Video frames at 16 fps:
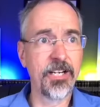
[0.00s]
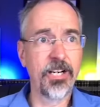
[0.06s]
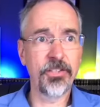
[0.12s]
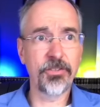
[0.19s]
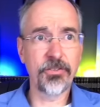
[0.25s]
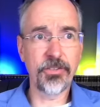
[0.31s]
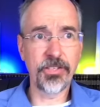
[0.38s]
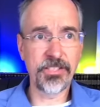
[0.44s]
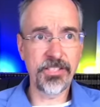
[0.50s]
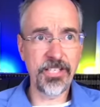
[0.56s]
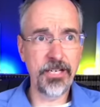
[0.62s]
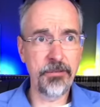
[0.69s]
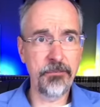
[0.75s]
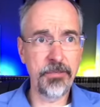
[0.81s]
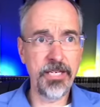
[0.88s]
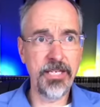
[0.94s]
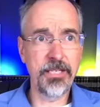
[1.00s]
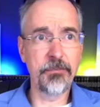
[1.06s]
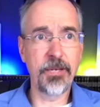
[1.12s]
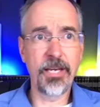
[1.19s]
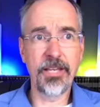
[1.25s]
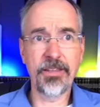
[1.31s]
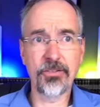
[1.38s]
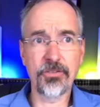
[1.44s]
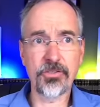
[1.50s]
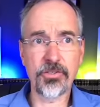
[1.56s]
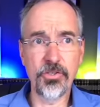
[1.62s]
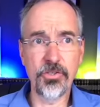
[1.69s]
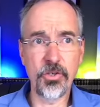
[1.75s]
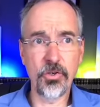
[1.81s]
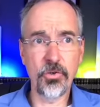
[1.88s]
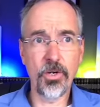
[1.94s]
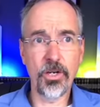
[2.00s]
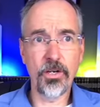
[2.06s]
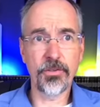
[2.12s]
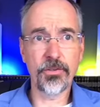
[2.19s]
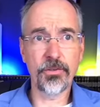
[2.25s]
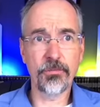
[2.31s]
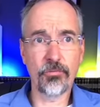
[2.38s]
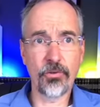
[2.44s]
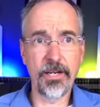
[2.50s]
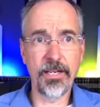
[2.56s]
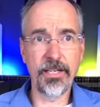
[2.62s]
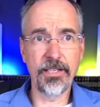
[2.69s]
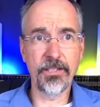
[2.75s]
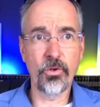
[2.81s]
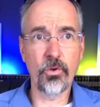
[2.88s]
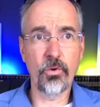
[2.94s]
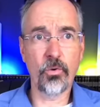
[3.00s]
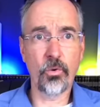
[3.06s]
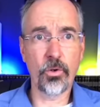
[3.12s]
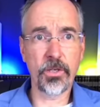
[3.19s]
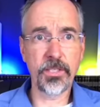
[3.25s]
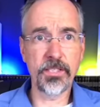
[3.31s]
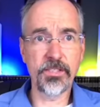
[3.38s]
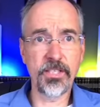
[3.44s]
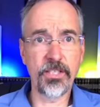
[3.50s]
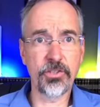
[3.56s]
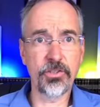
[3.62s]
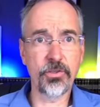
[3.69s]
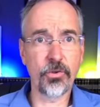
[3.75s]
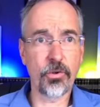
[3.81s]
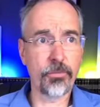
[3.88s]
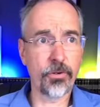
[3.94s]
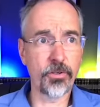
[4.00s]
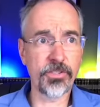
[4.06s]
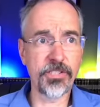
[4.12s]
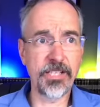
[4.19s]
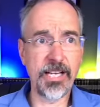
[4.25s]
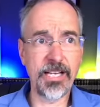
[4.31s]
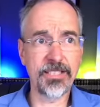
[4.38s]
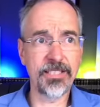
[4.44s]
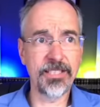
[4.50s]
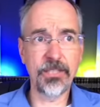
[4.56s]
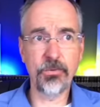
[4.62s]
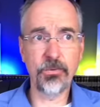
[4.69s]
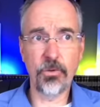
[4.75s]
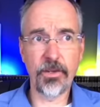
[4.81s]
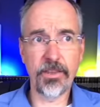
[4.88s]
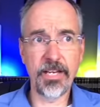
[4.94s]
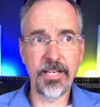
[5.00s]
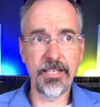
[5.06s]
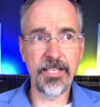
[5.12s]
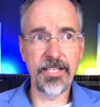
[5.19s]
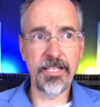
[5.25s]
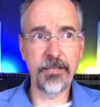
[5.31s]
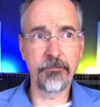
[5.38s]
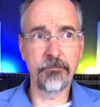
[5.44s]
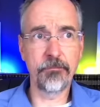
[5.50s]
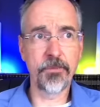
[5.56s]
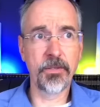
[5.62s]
under the same name and there's no other brand, organization, or personality with that name?